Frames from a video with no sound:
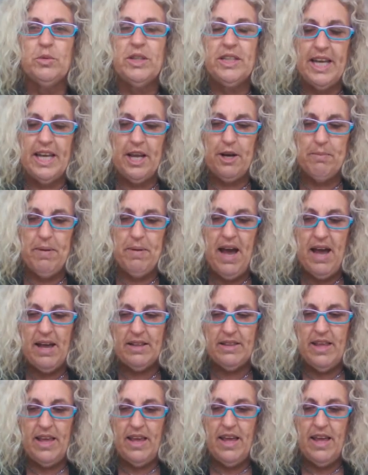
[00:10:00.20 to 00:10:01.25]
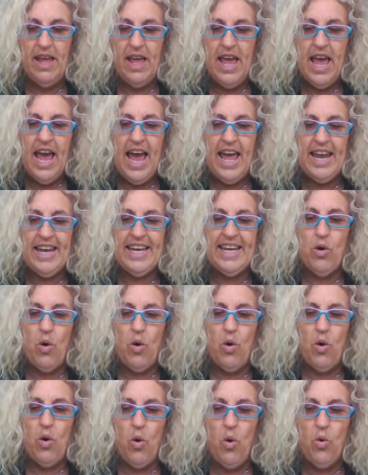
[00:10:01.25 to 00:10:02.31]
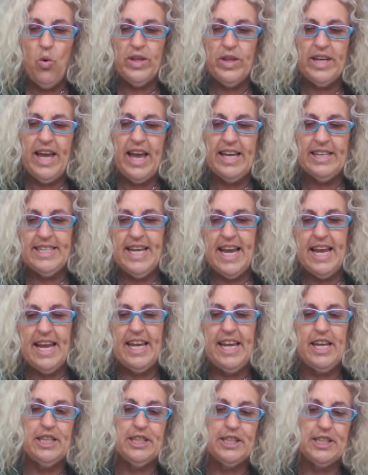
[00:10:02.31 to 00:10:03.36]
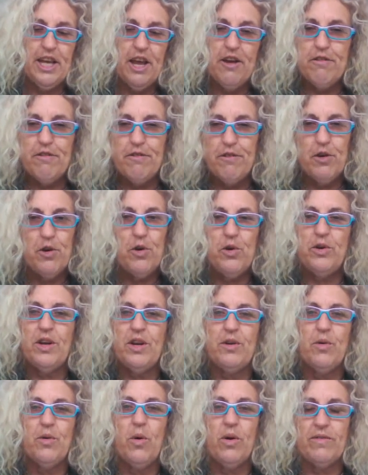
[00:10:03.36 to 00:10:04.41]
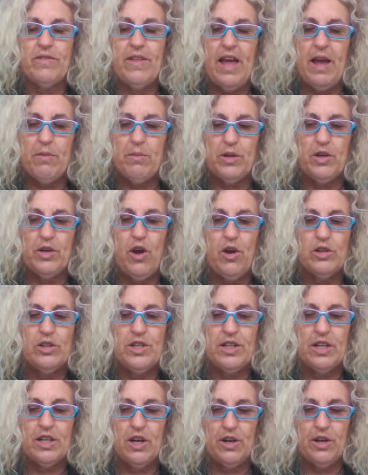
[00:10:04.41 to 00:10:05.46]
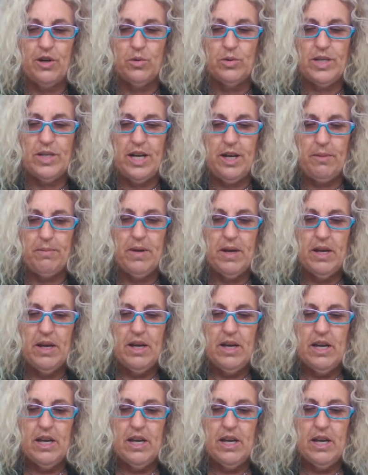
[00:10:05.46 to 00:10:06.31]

you wouldn't get a park there. And again, all the gate takings, food and all of that would go to the Glenelg team.